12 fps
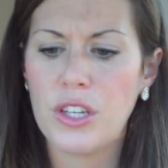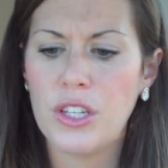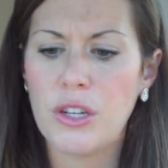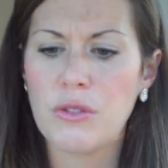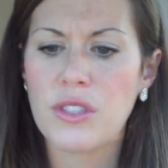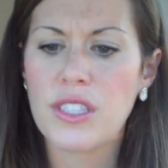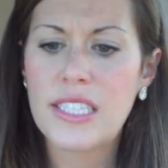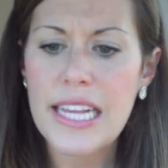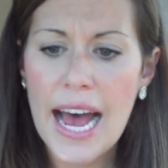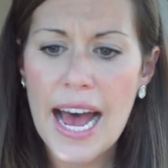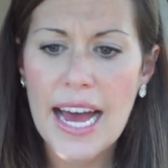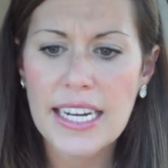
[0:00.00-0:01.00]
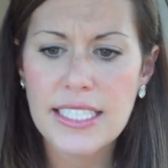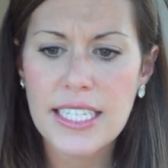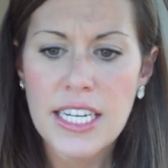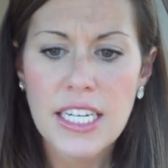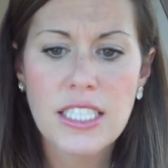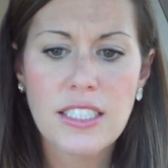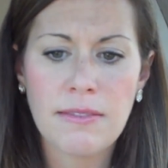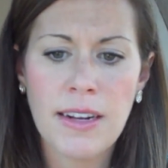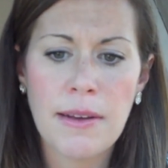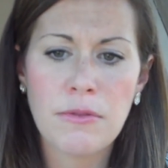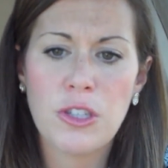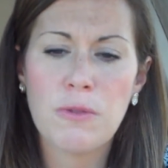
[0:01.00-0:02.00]
you know, set,
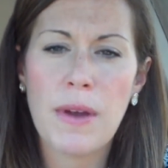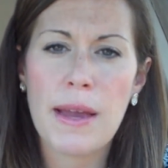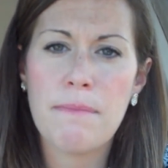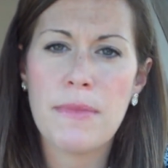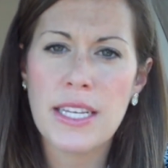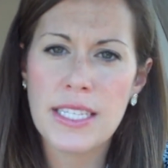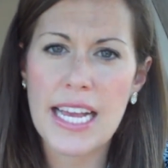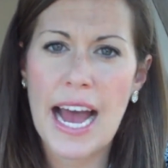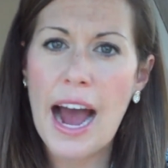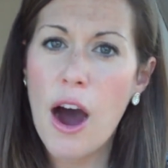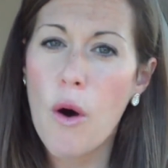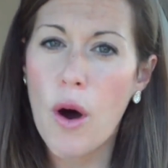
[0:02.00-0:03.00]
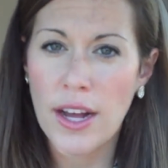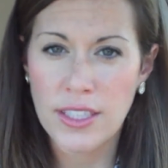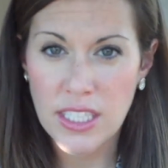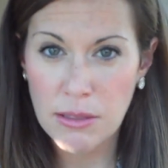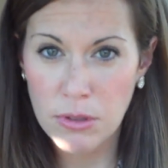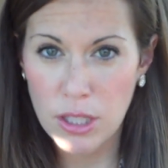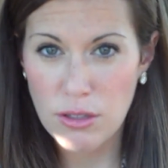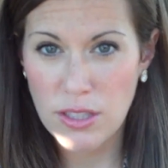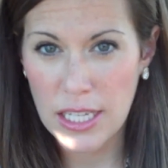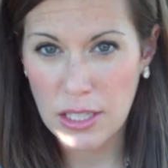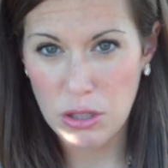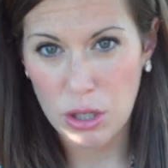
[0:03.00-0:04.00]
sometimes you may miss out on some of those
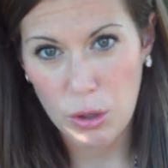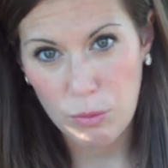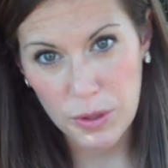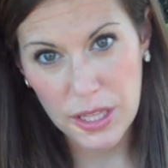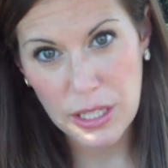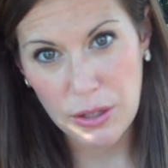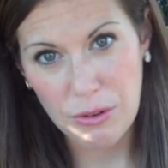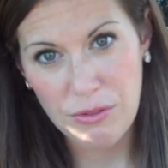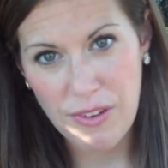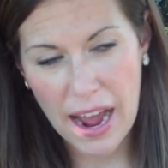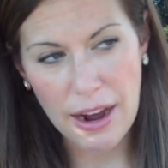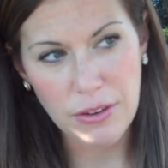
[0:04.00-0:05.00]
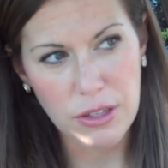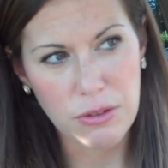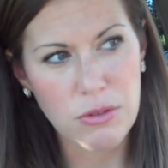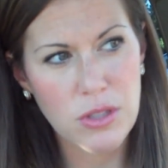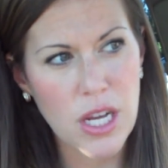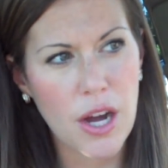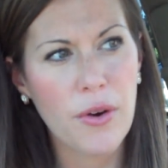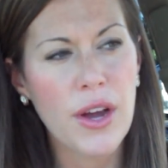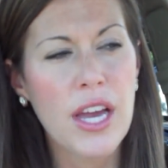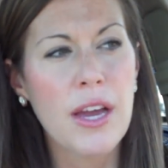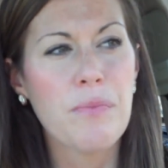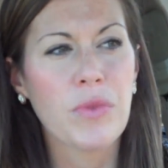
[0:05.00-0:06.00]
things that are a really good value. So,
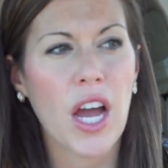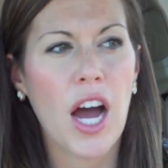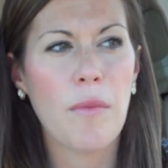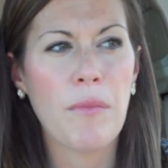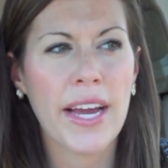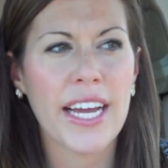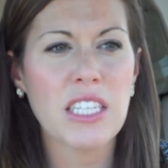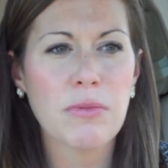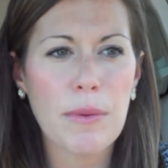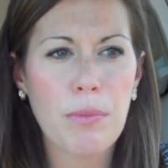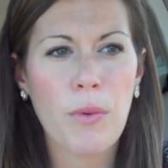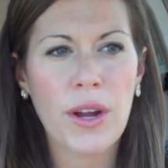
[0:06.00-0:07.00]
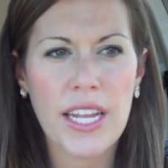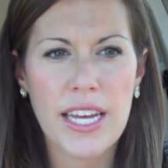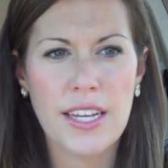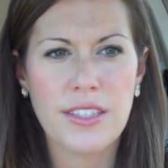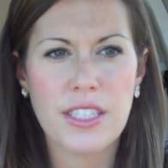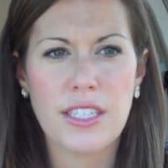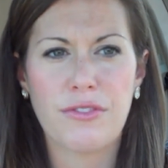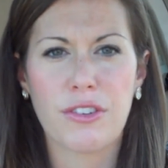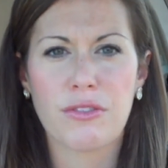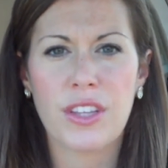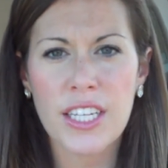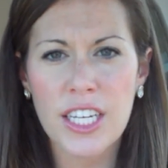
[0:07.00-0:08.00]
I guess my point is if
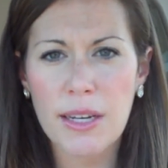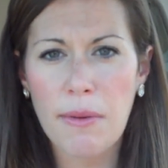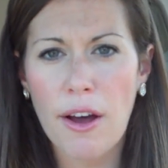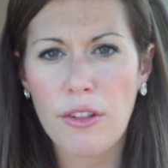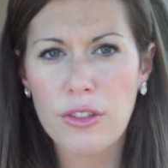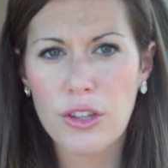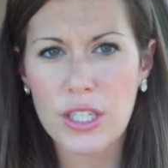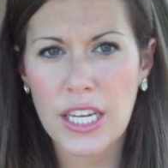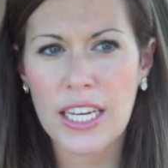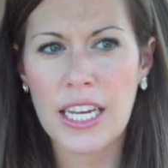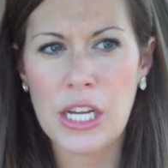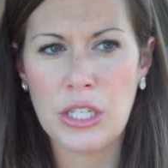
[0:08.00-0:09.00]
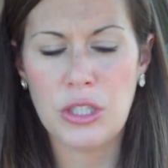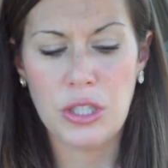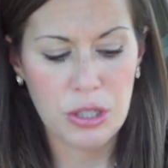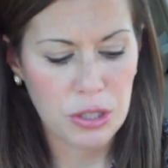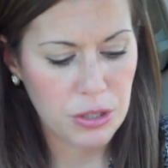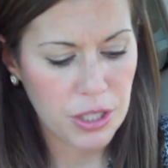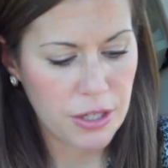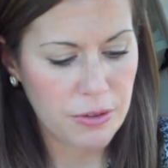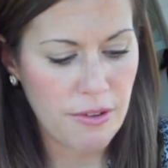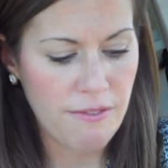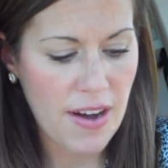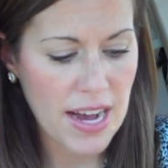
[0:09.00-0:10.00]
you're thinking about looking into, you
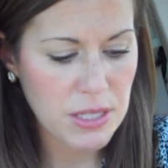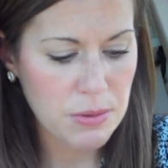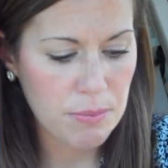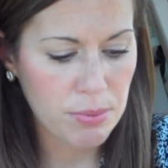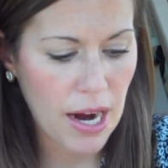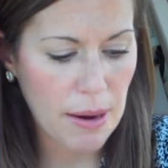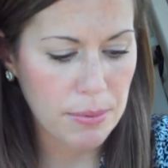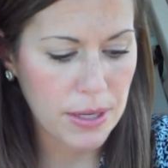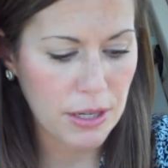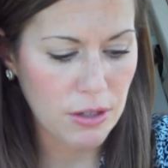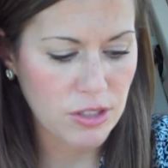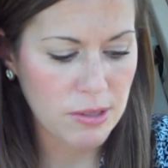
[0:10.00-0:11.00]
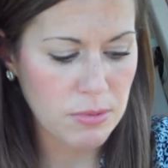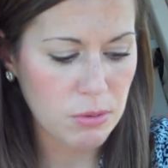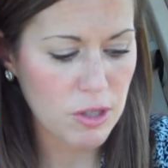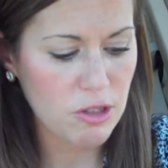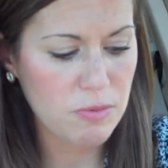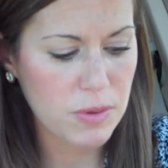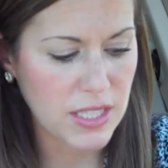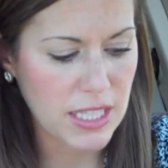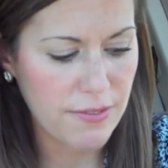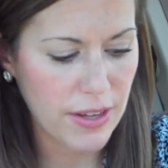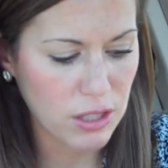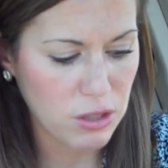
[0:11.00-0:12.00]
know, an investment property or some sort of
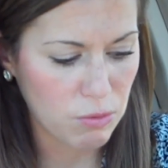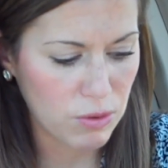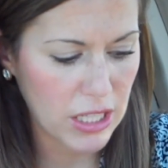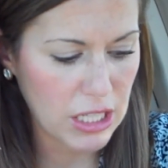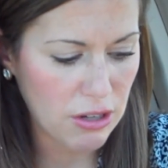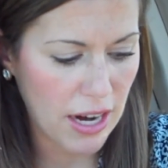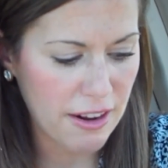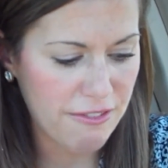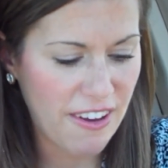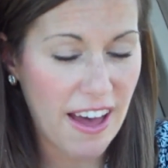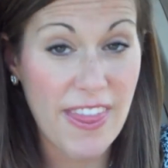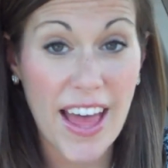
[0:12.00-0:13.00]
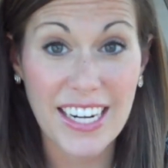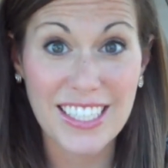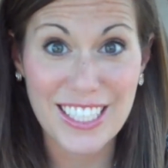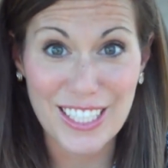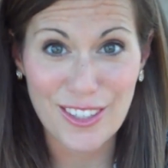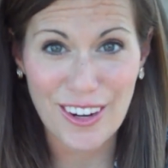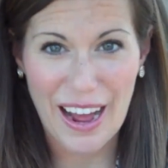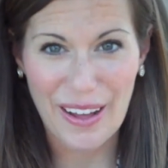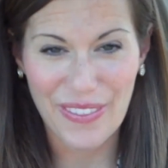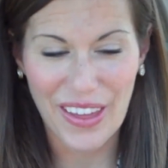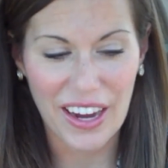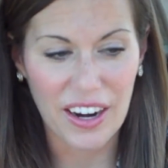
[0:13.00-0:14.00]
specifics or really trying to find that deal
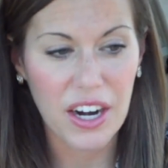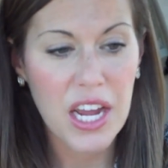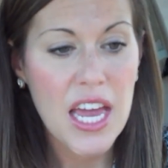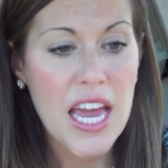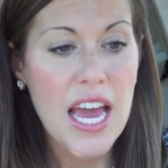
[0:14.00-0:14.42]
out there,